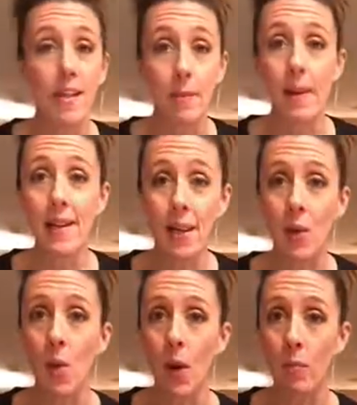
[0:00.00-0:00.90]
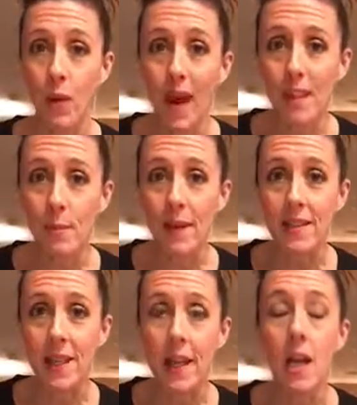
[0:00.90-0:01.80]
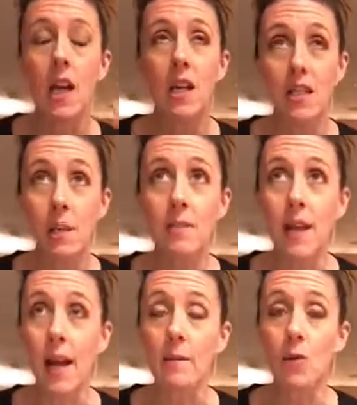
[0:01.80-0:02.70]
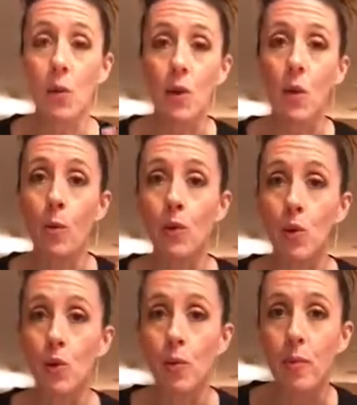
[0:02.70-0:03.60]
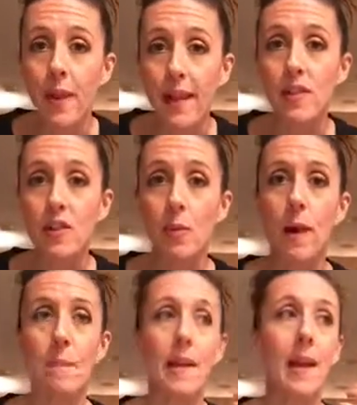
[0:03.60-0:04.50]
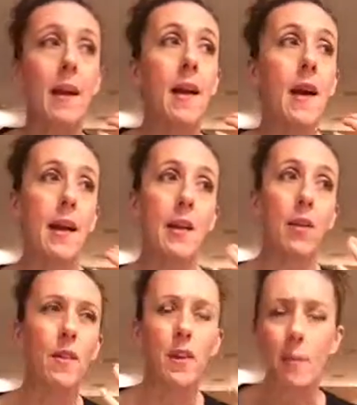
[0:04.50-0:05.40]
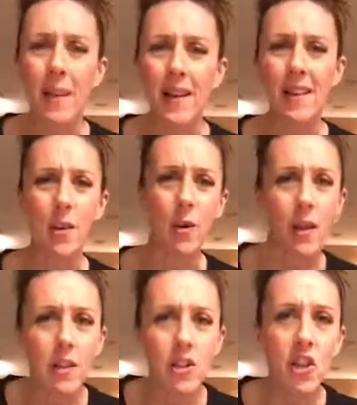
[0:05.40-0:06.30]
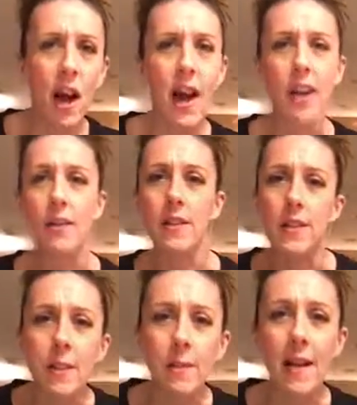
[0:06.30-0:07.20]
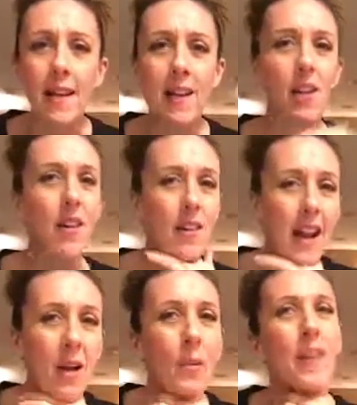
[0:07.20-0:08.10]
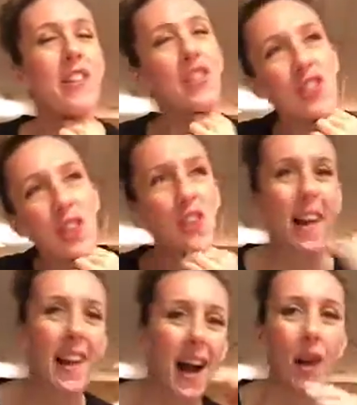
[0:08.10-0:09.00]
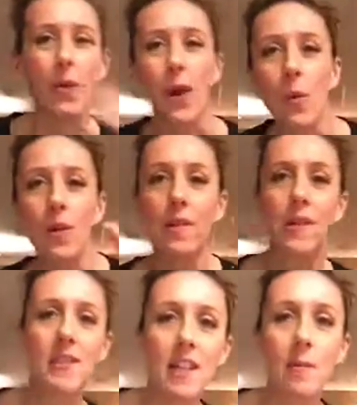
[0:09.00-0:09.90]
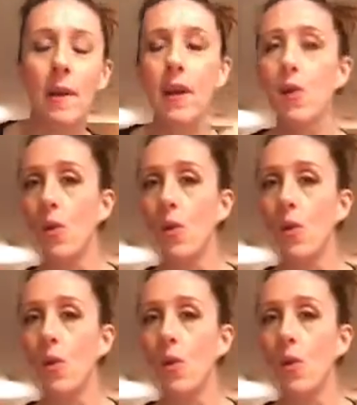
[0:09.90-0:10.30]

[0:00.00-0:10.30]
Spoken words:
Depending on who I'm prospecting, sometimes, when you go into a new place, you might be, a little bit, gun shy or intimidated, or you're not really sure, like, how do I word this email